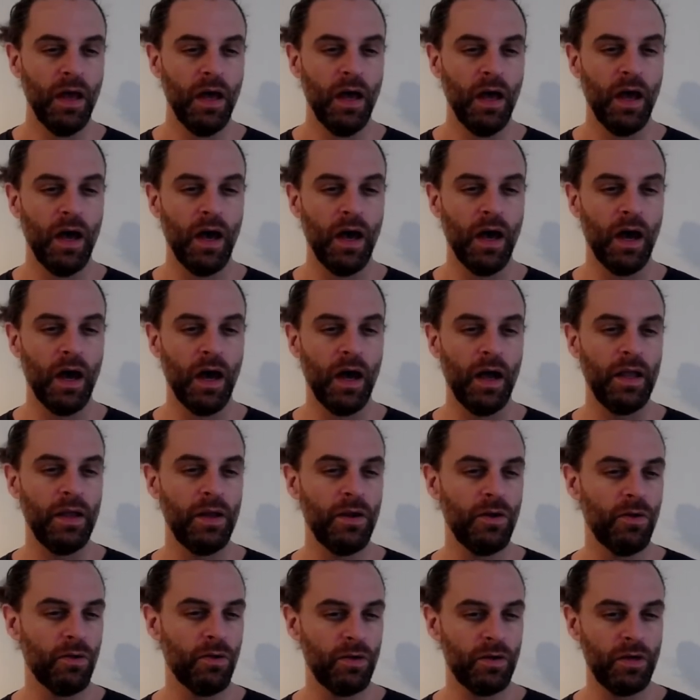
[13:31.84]
Uh,
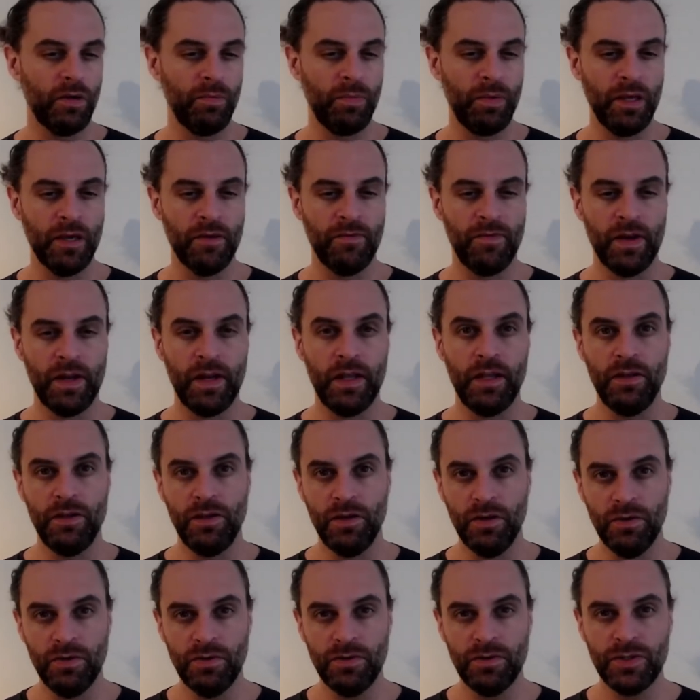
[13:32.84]
in order to be of any
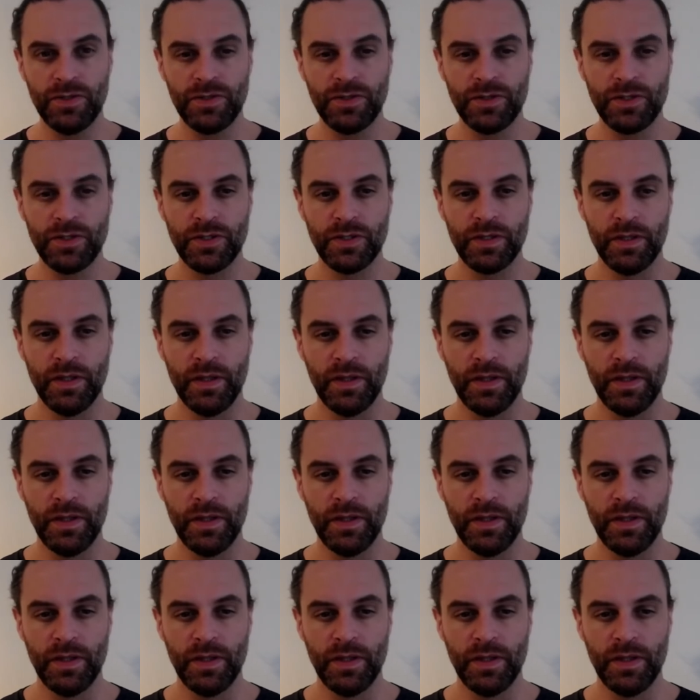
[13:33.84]
use,